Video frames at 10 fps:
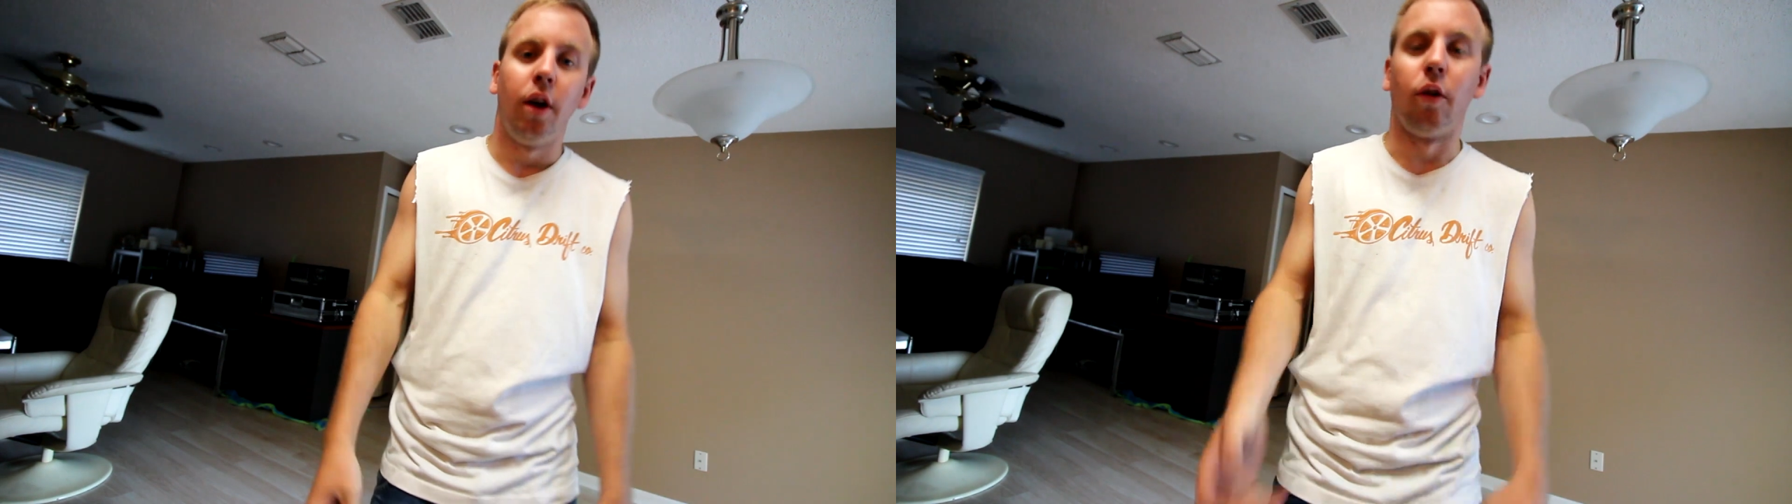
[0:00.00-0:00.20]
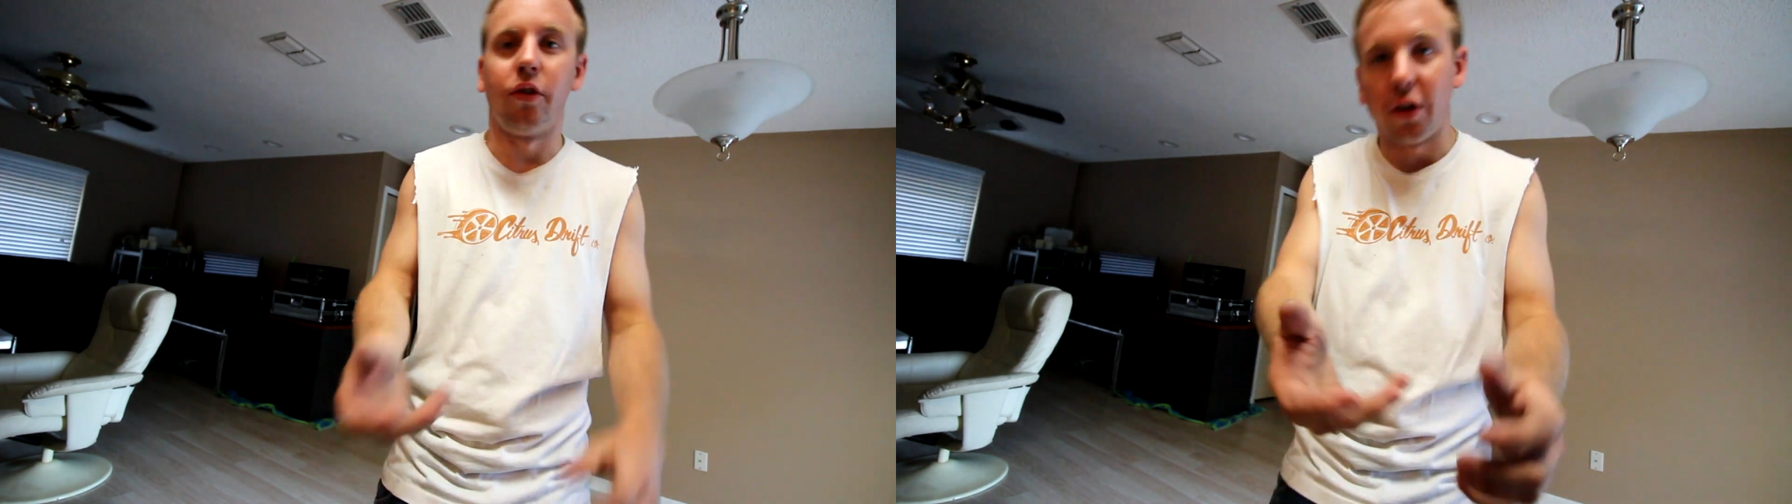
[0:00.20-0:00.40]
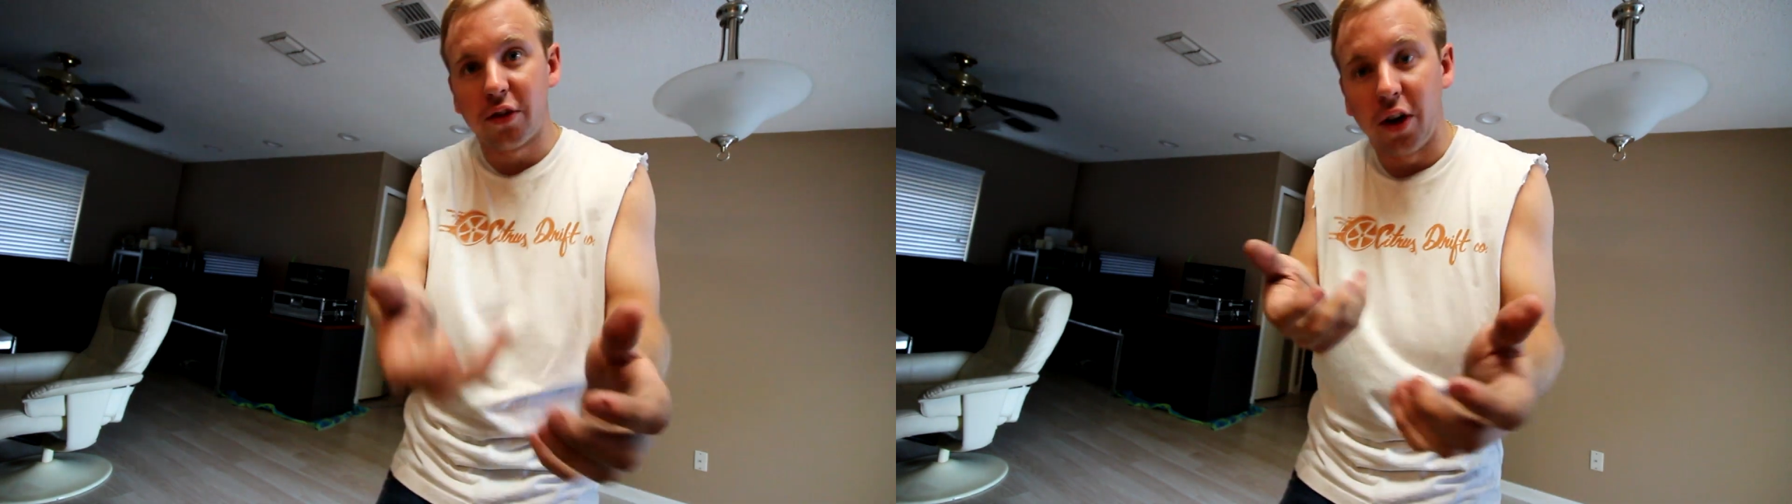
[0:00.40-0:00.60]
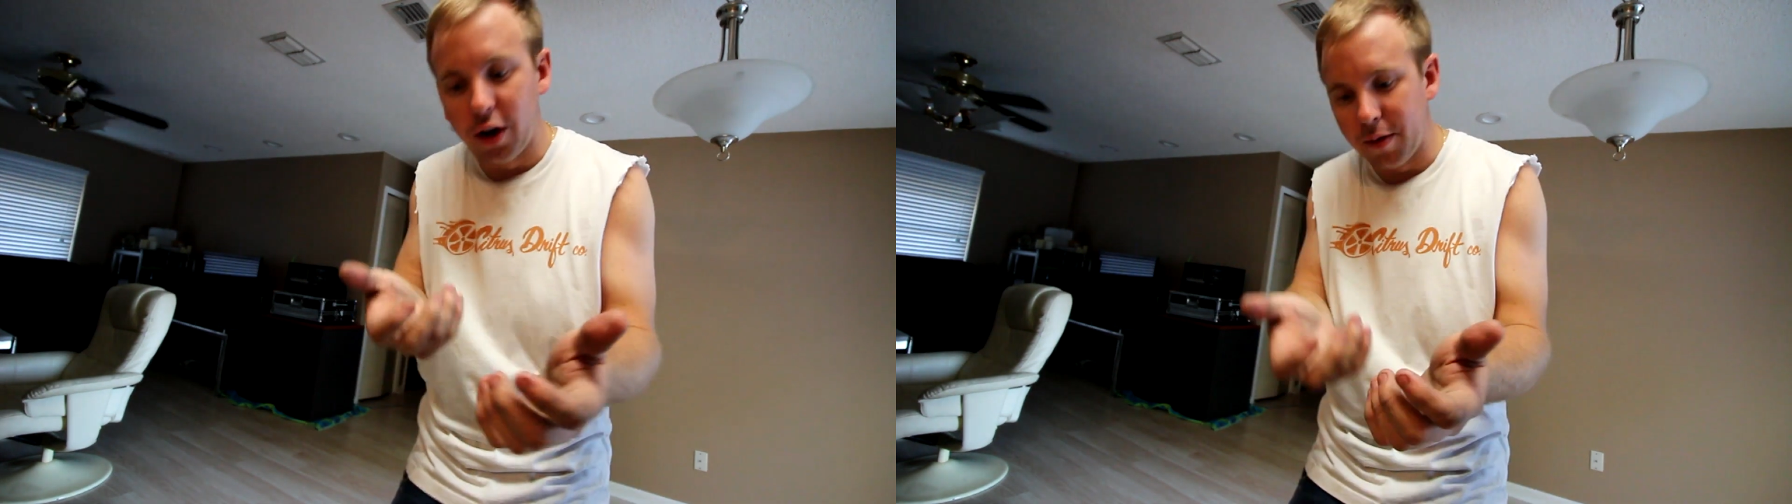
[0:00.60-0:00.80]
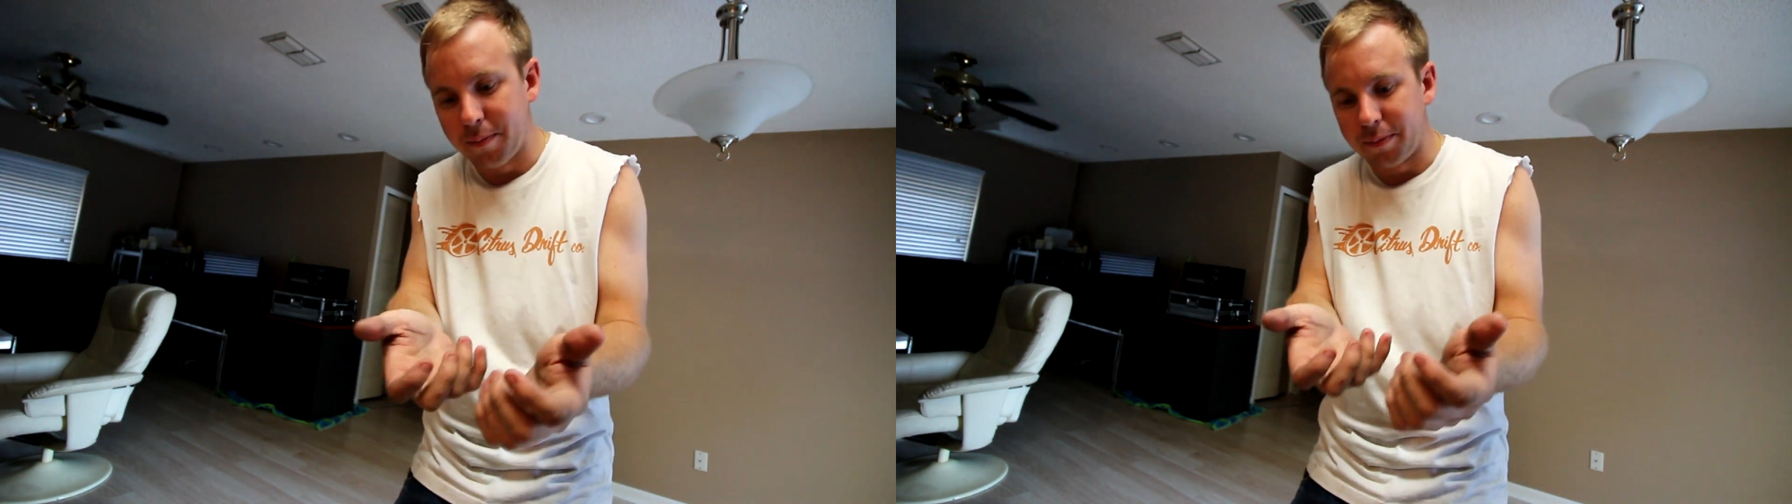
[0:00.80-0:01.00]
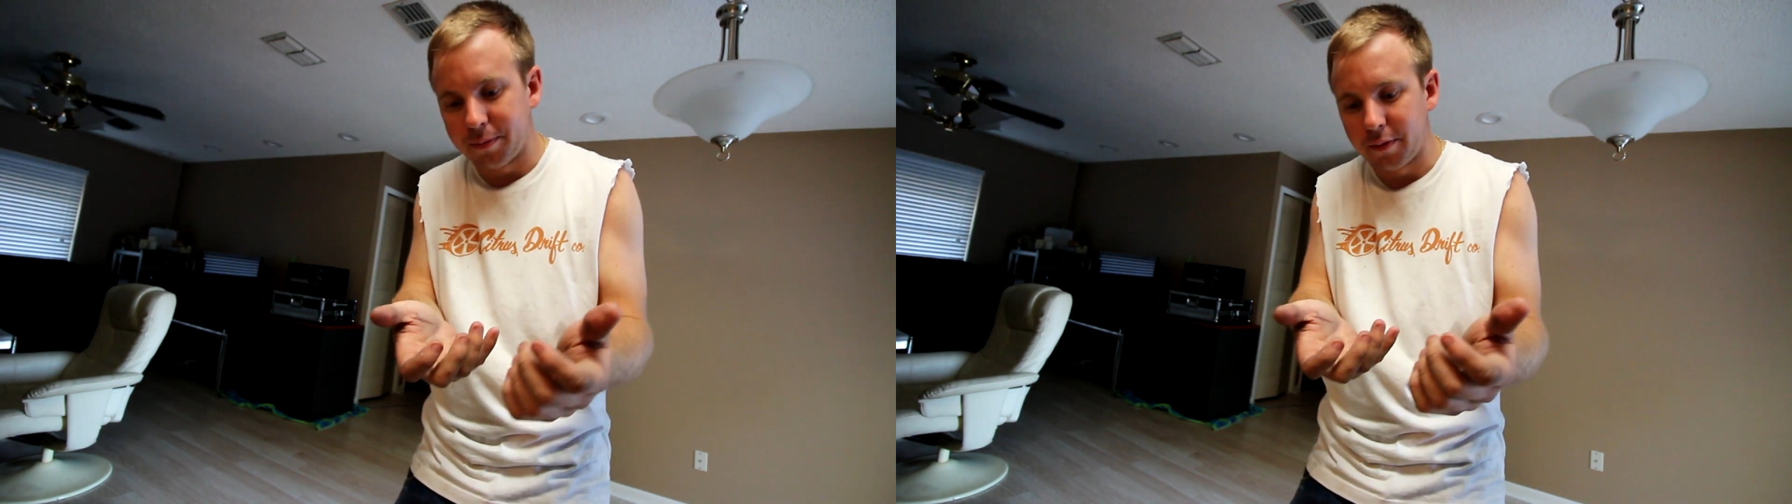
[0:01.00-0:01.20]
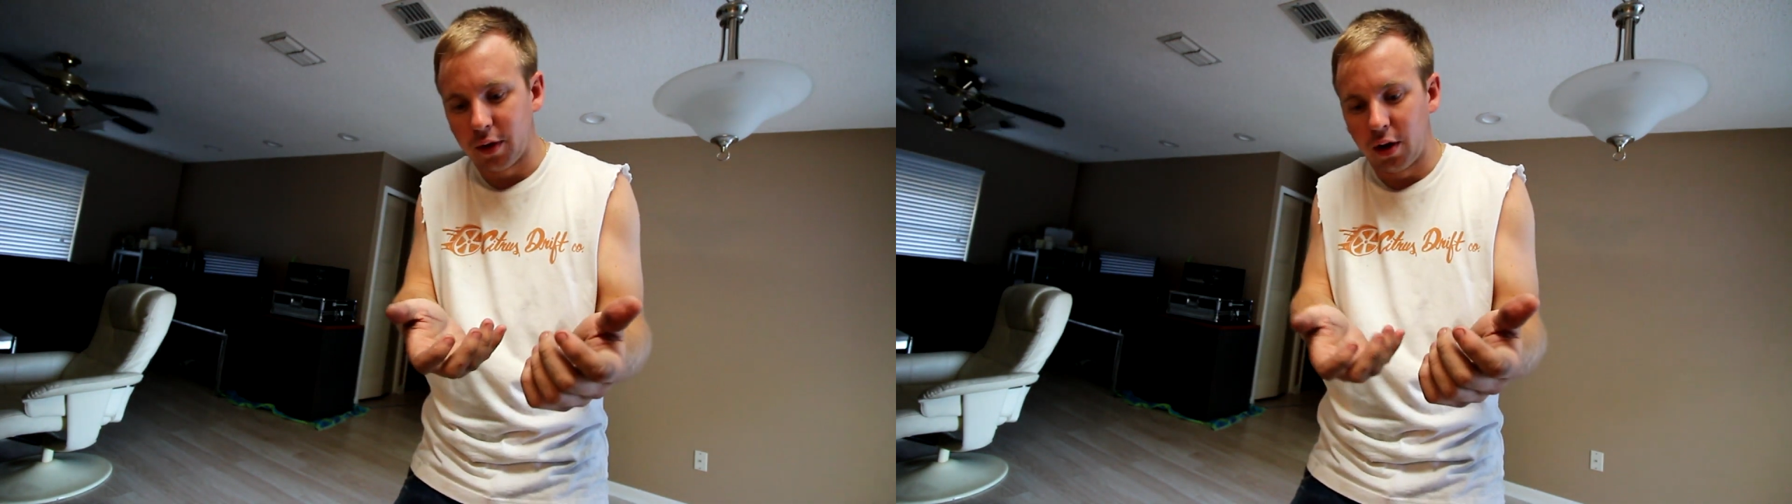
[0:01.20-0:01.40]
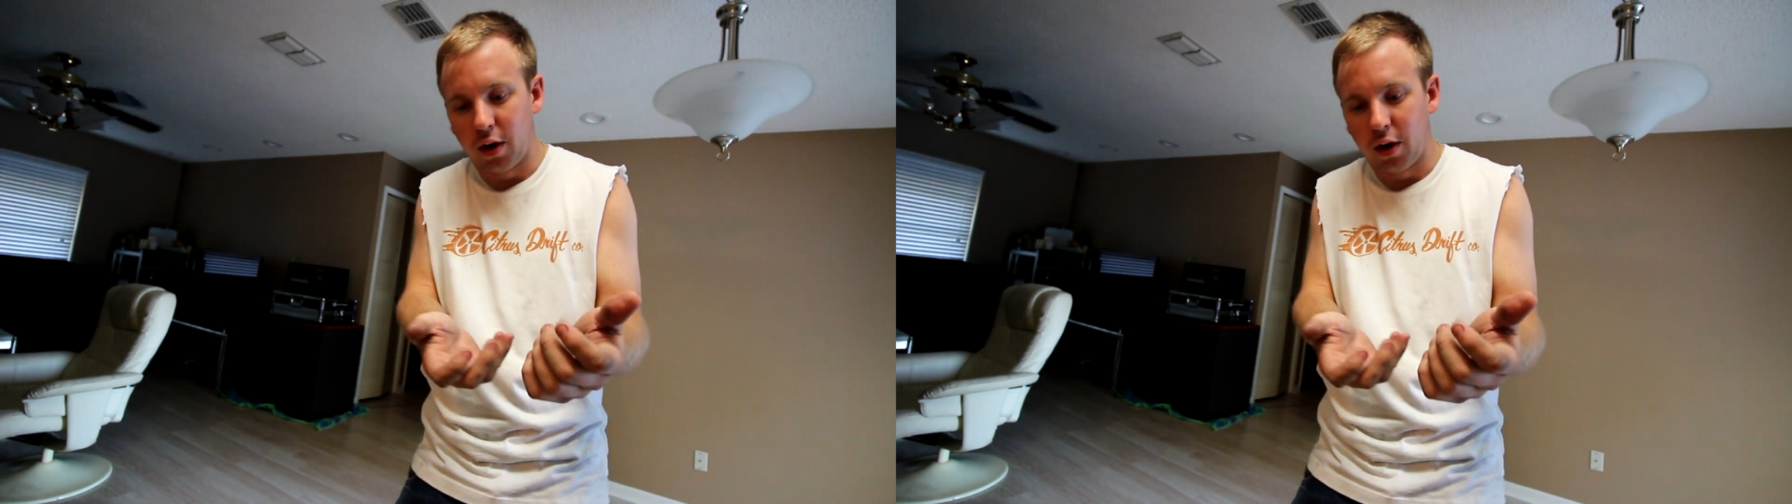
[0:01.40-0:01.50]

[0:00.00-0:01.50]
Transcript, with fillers: it sucks to um